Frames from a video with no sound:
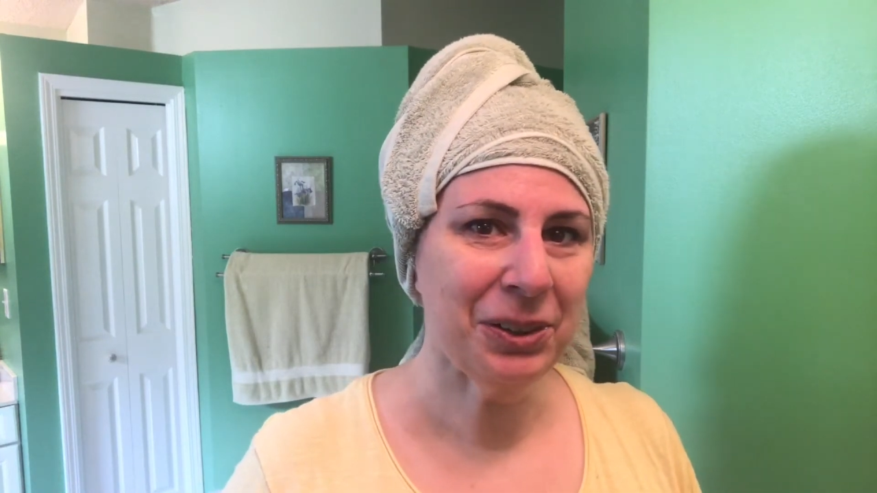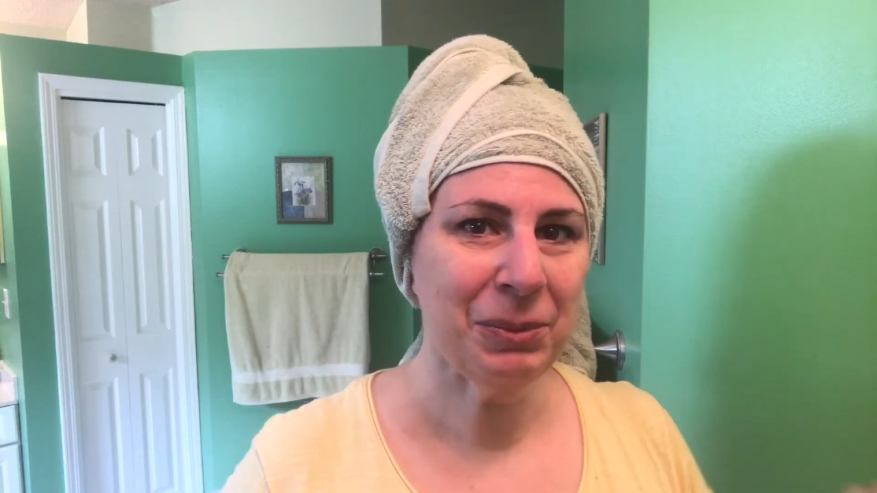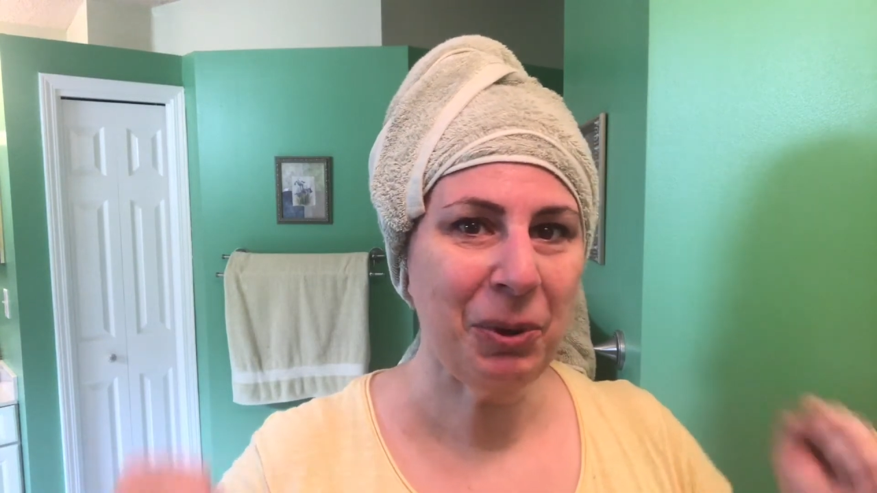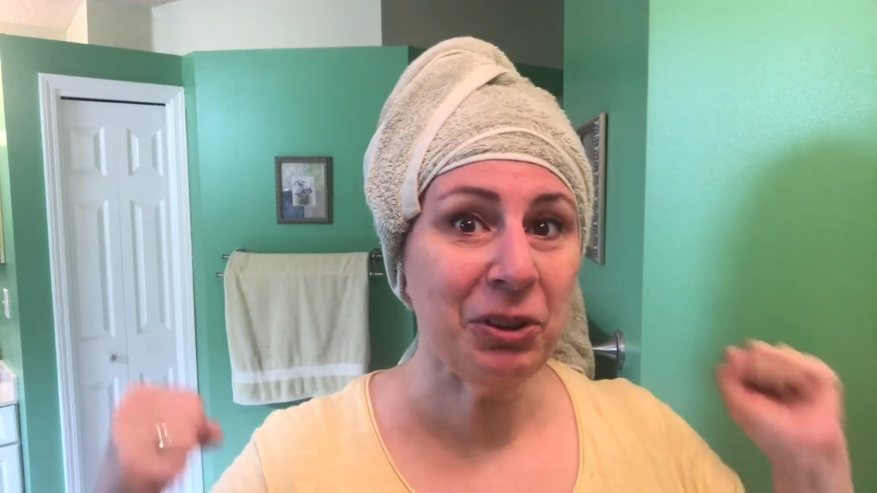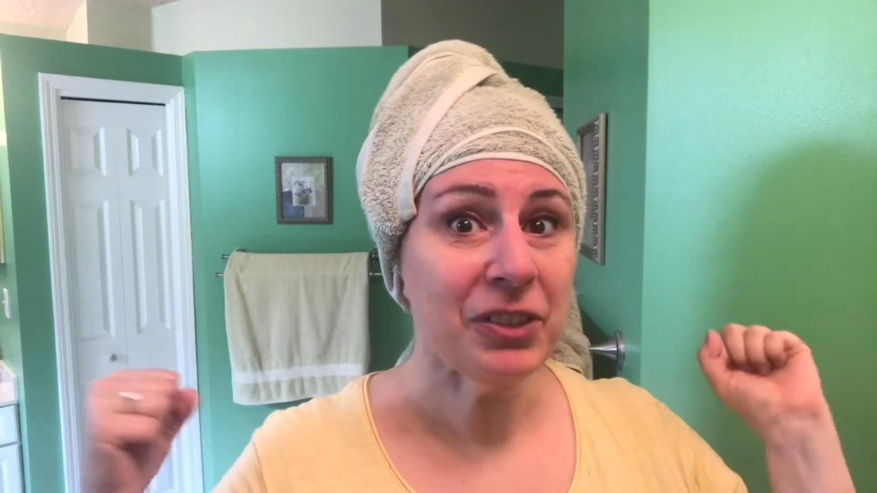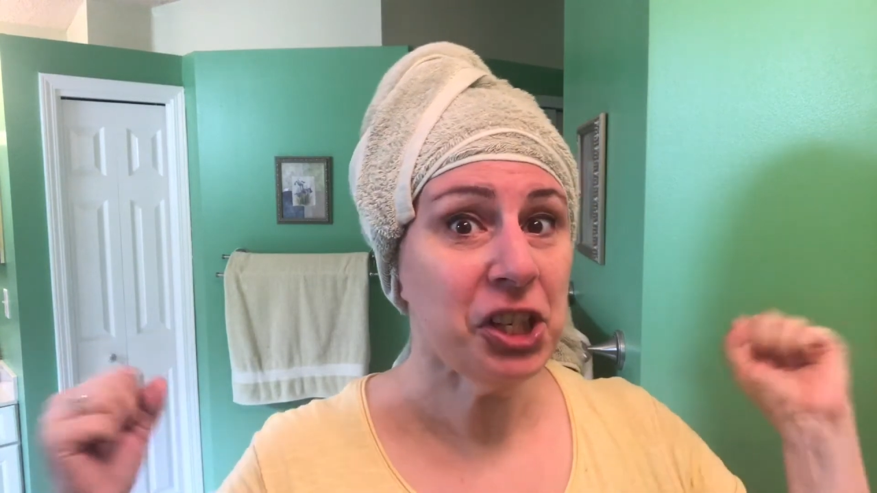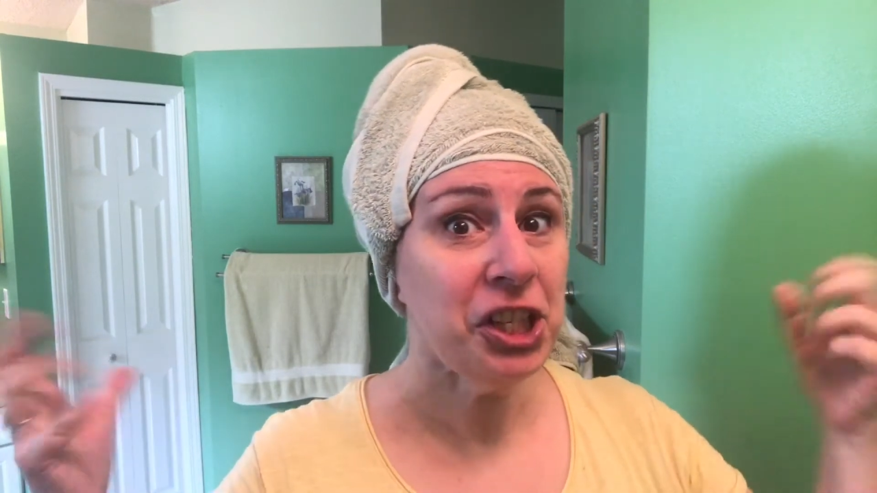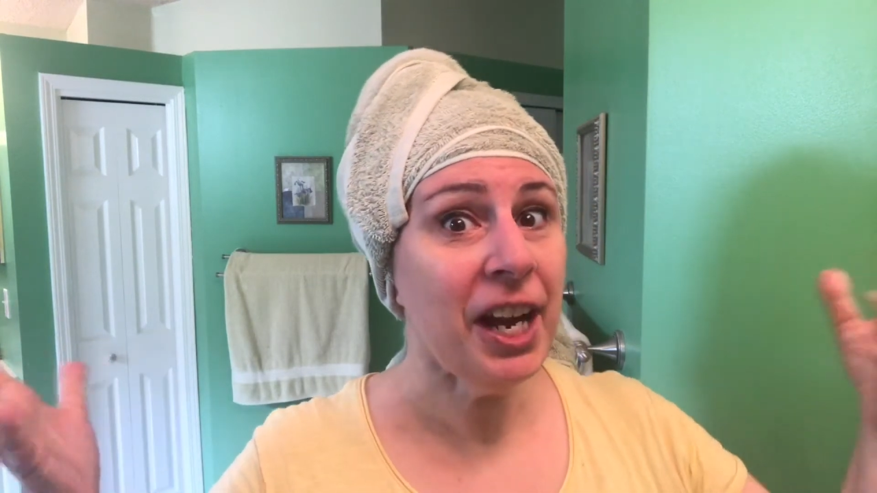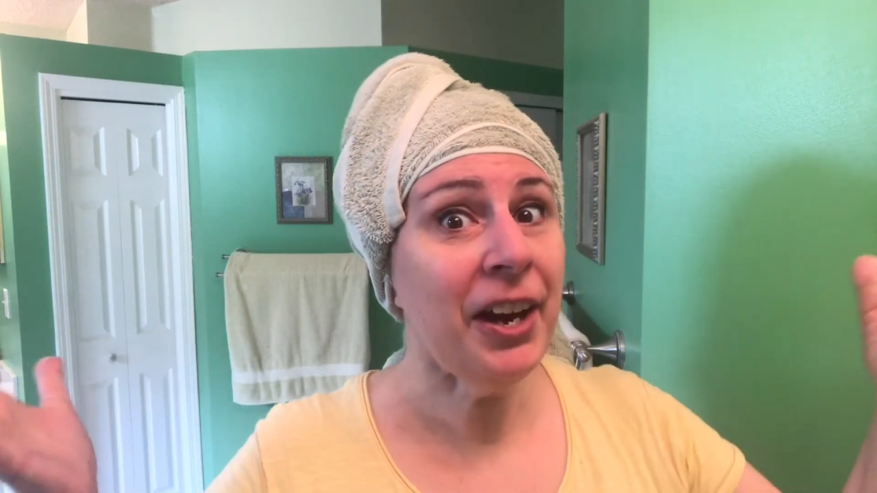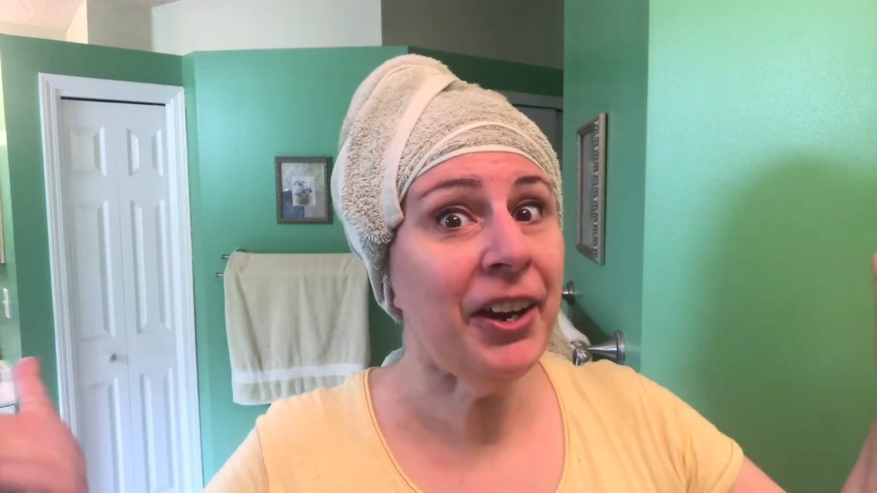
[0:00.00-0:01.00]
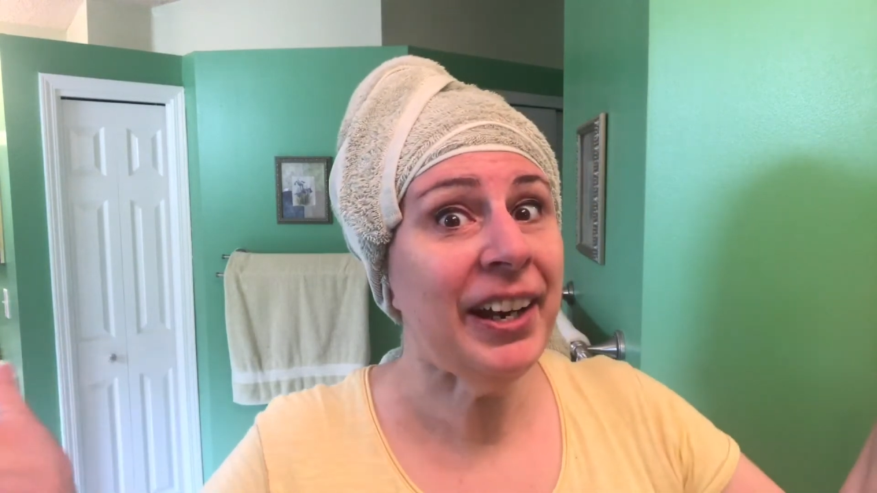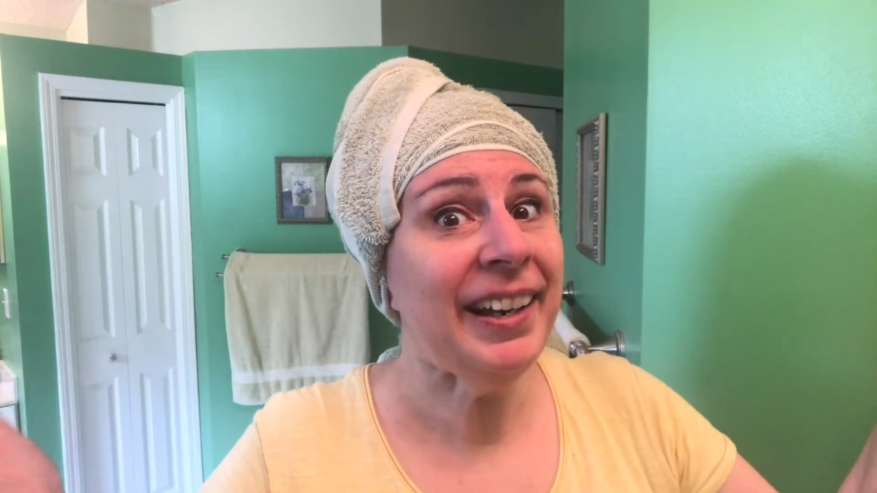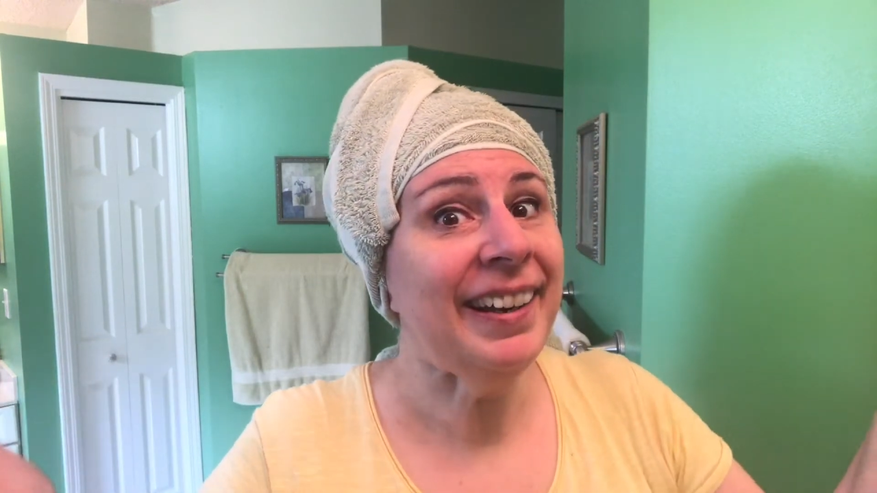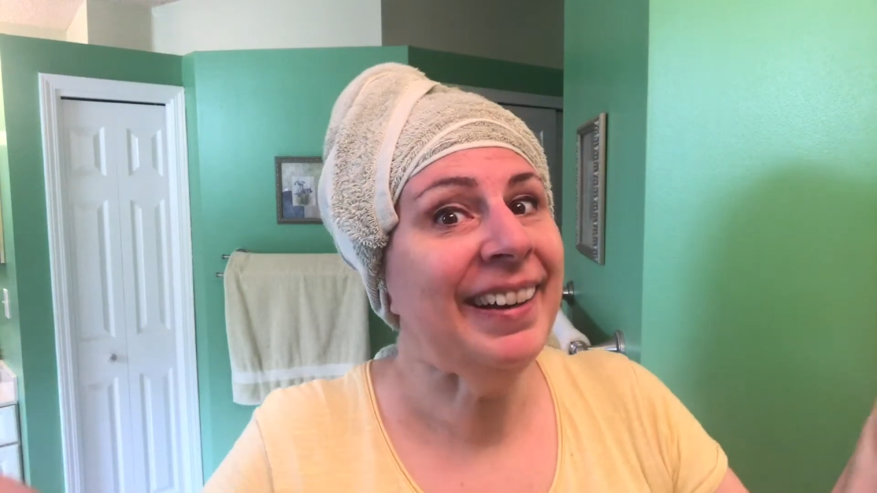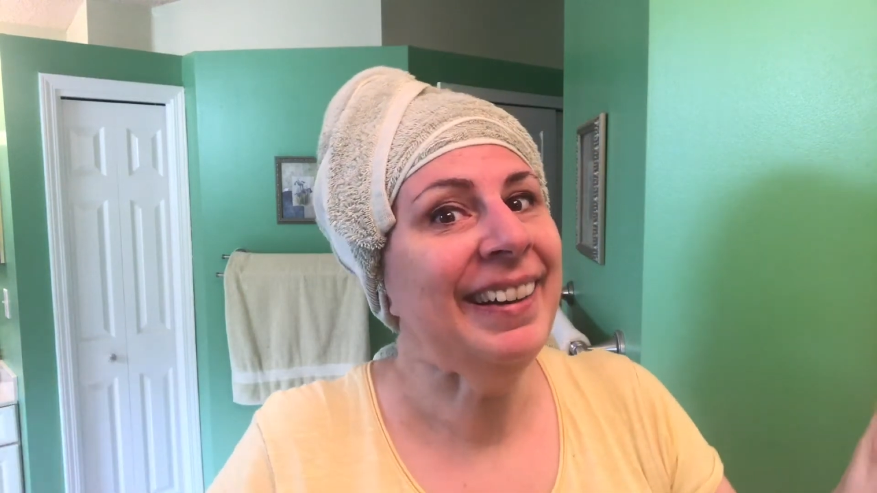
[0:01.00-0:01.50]
it's more of a
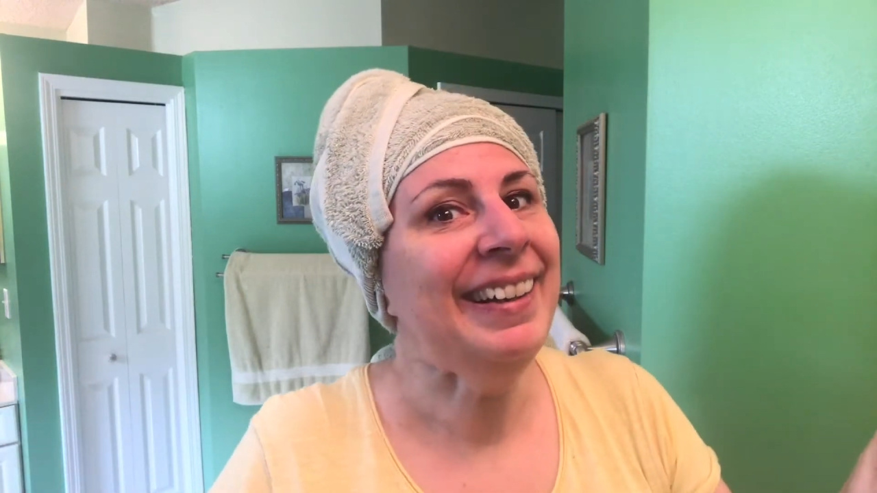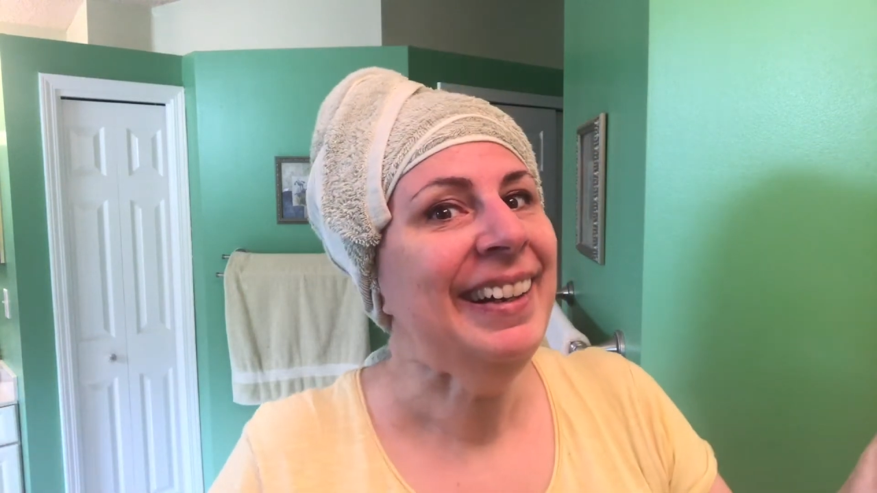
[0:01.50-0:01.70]
sharing,